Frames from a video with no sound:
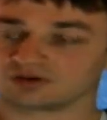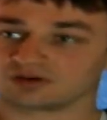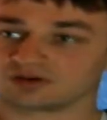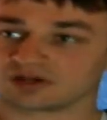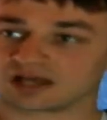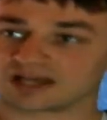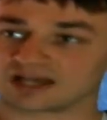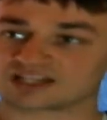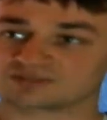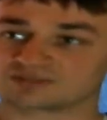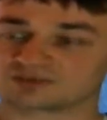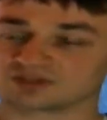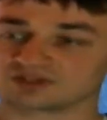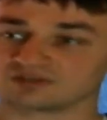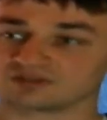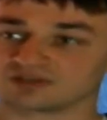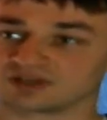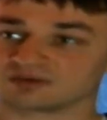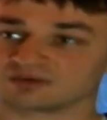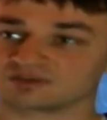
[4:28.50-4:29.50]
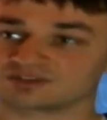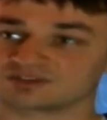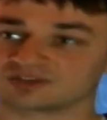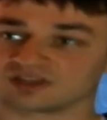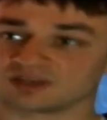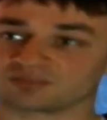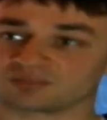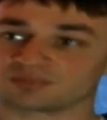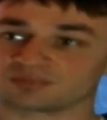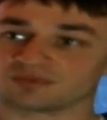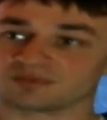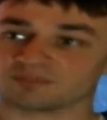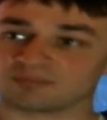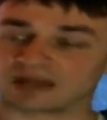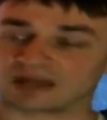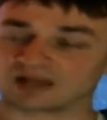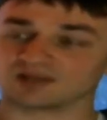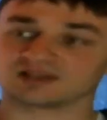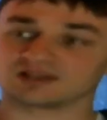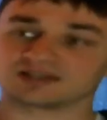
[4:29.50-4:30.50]
aspect of language, the
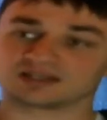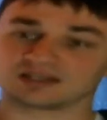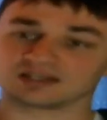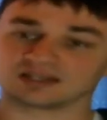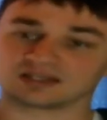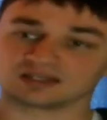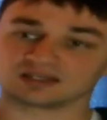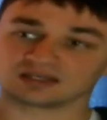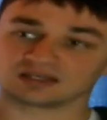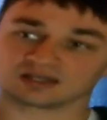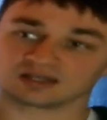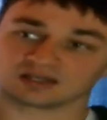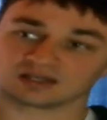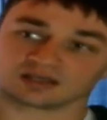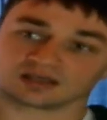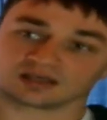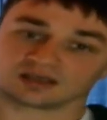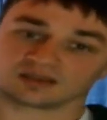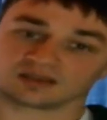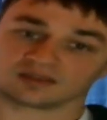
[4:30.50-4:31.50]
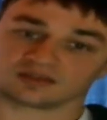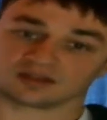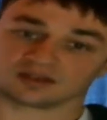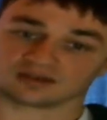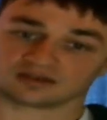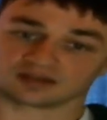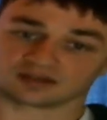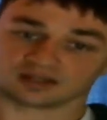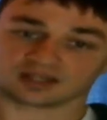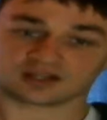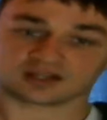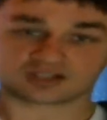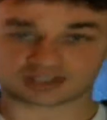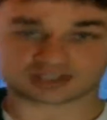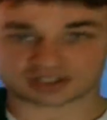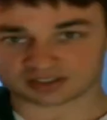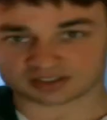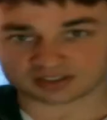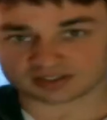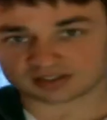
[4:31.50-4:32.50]
melody, the
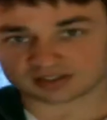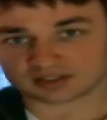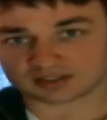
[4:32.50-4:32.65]
intonation.